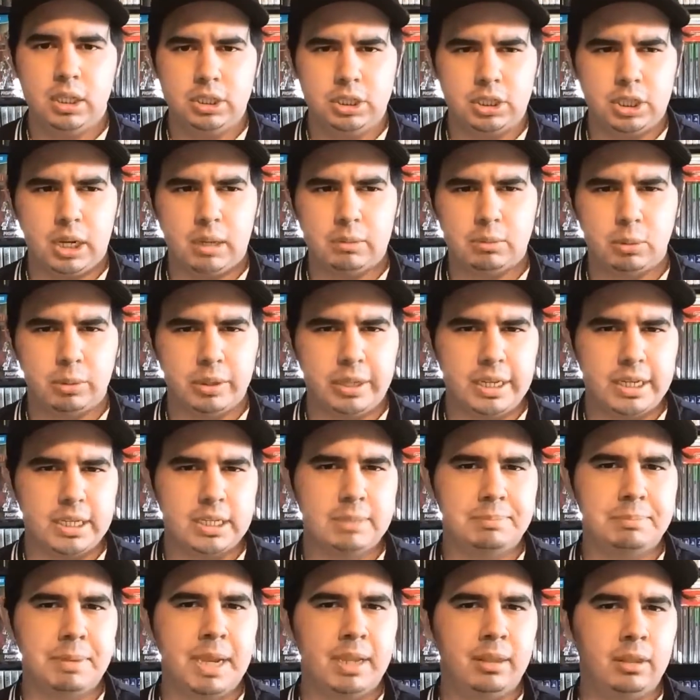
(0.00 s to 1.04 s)
jobs where they
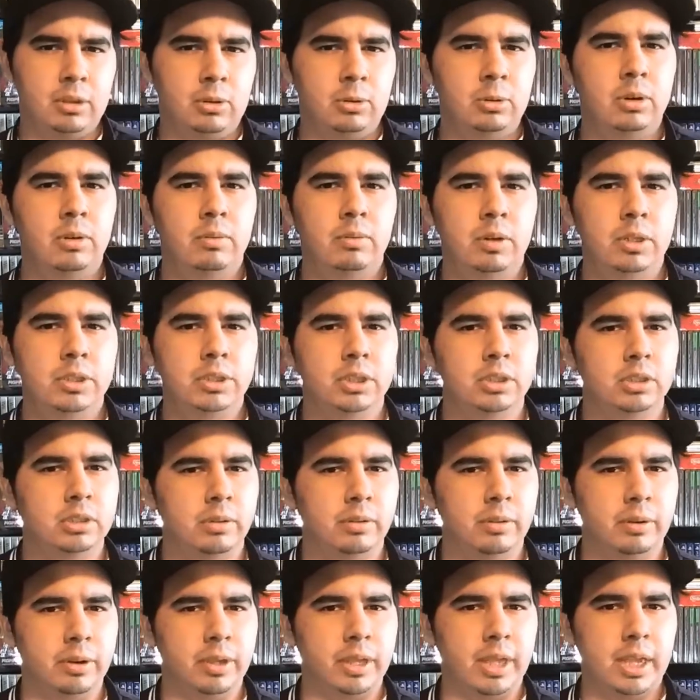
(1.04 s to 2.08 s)
expand the universes
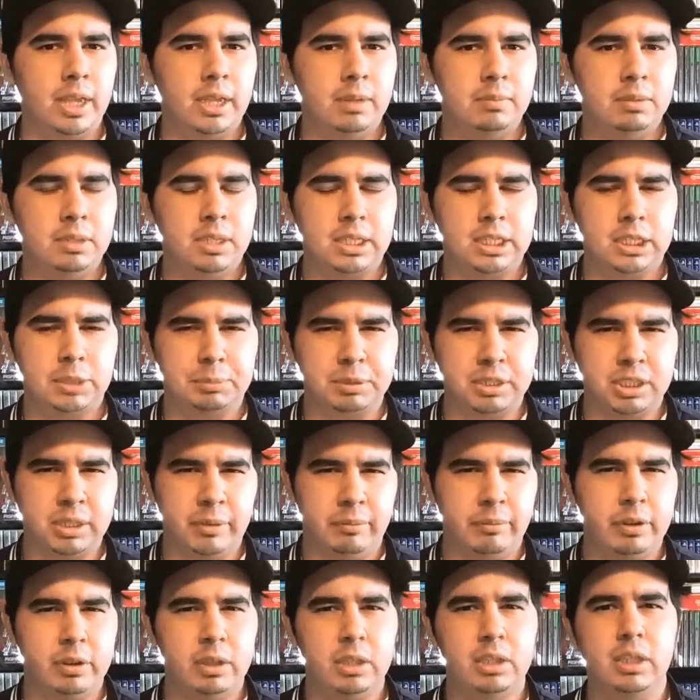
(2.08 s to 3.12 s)
of their games, like
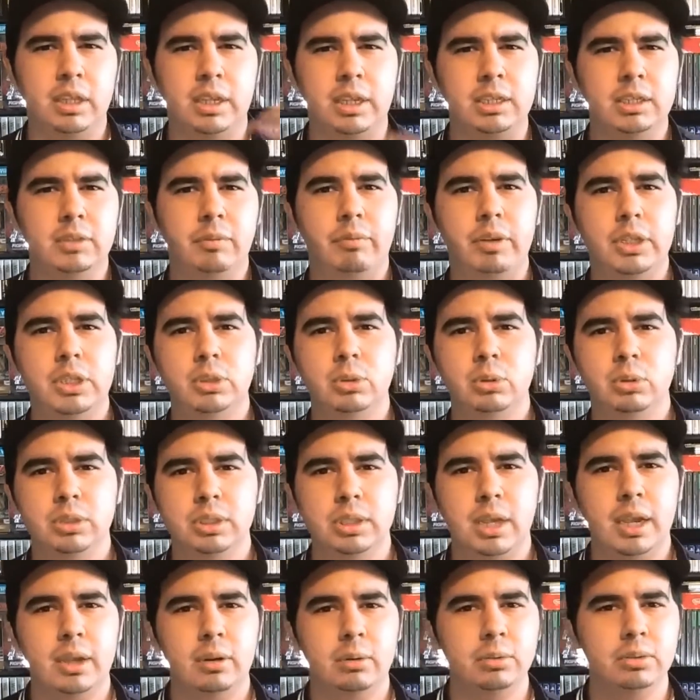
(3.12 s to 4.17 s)
specifically the individual
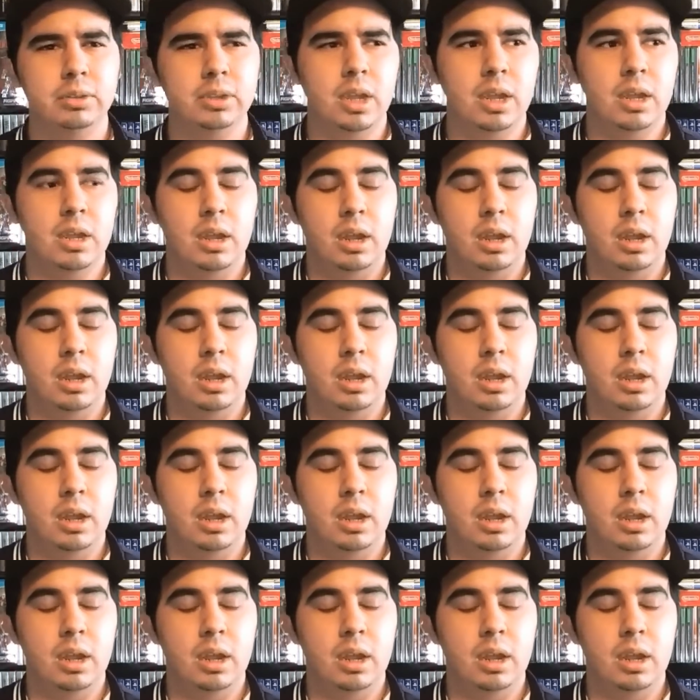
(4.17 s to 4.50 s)
titles,